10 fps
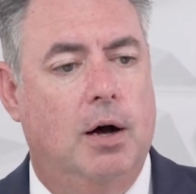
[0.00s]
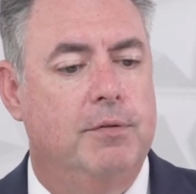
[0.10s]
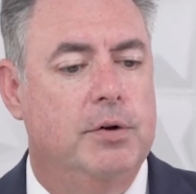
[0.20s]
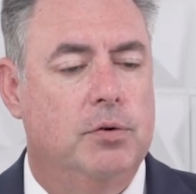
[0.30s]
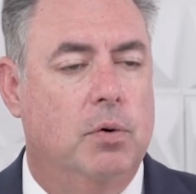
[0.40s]

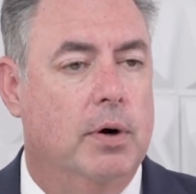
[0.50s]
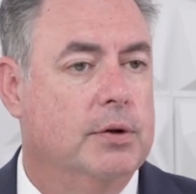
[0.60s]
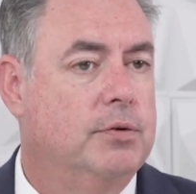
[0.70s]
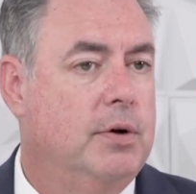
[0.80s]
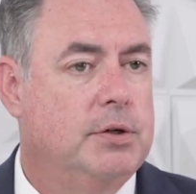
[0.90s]
office or a
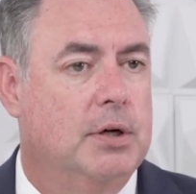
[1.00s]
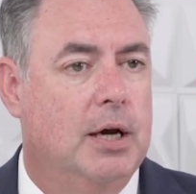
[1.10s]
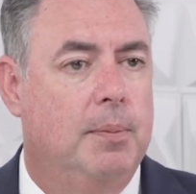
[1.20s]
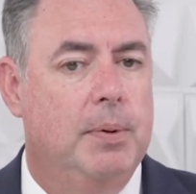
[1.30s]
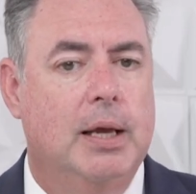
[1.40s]
construction
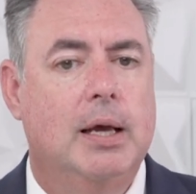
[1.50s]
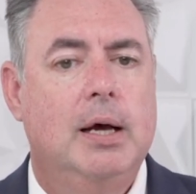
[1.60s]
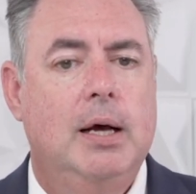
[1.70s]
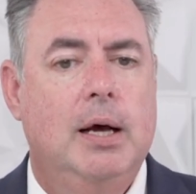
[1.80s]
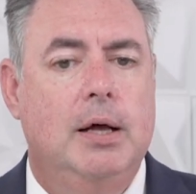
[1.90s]
company,
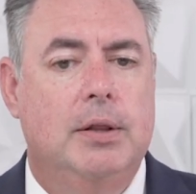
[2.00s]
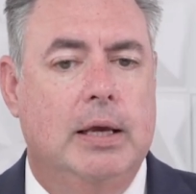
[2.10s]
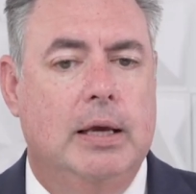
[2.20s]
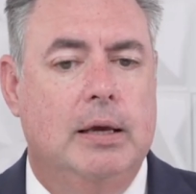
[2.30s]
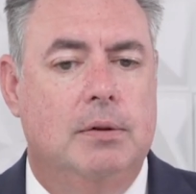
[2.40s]

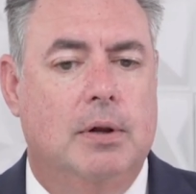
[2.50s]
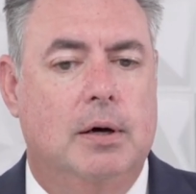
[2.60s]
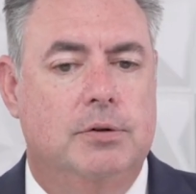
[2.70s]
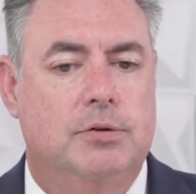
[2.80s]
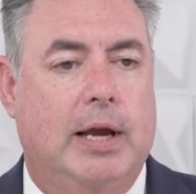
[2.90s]
the
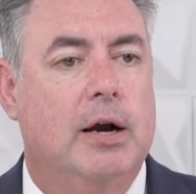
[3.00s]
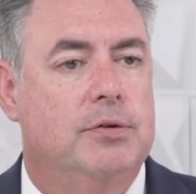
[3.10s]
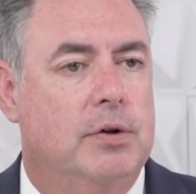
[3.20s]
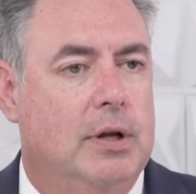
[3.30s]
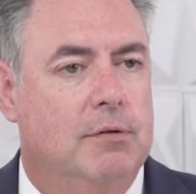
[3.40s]
scarcity